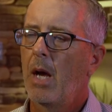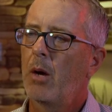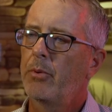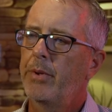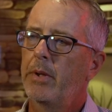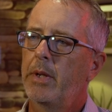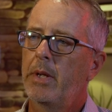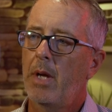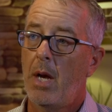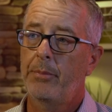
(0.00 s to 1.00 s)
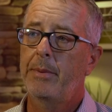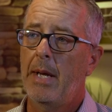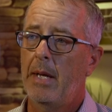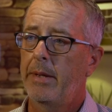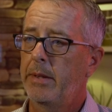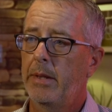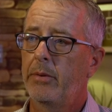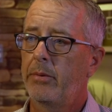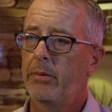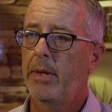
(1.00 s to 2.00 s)
I was in the hospitality
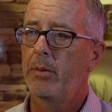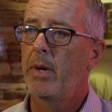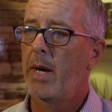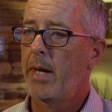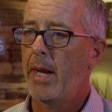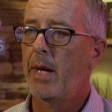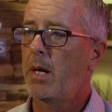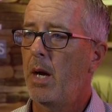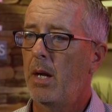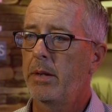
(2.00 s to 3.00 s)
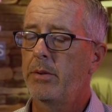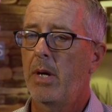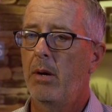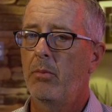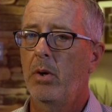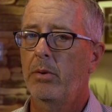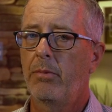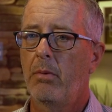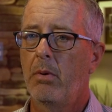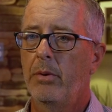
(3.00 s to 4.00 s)
industry when I got out of college. I worked
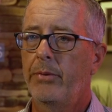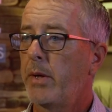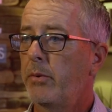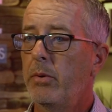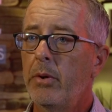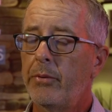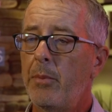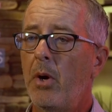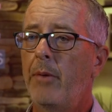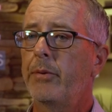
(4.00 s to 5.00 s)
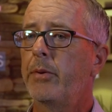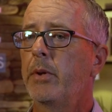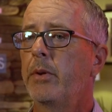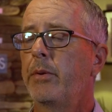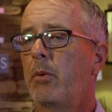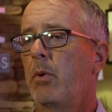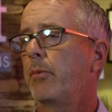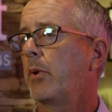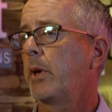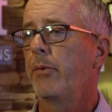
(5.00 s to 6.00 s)
for state tourism offices, I
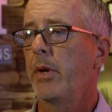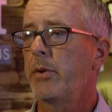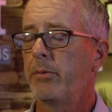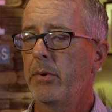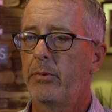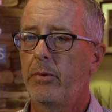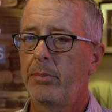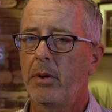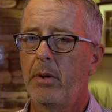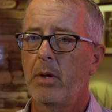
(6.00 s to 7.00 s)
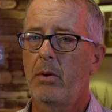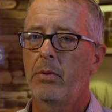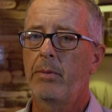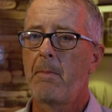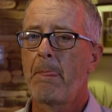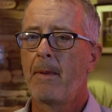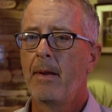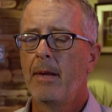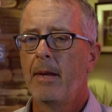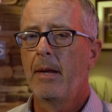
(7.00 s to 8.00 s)
worked for convention and visitors bureaus,
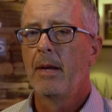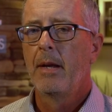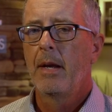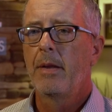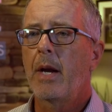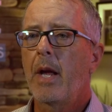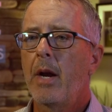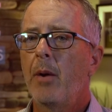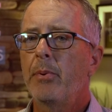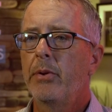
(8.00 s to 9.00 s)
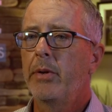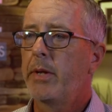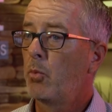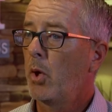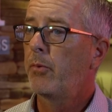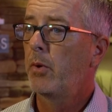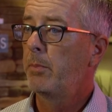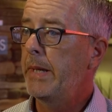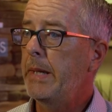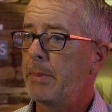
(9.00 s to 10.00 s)
and then I got an opportunity to work for a
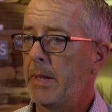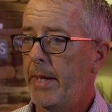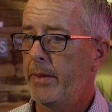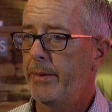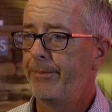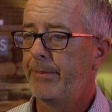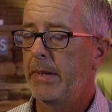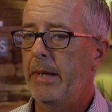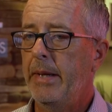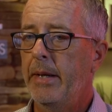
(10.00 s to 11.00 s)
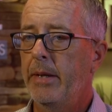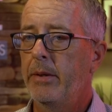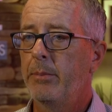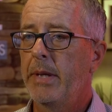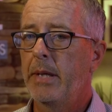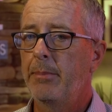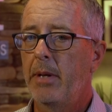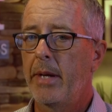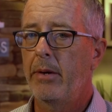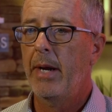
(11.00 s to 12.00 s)
meeting planner. And the meeting planner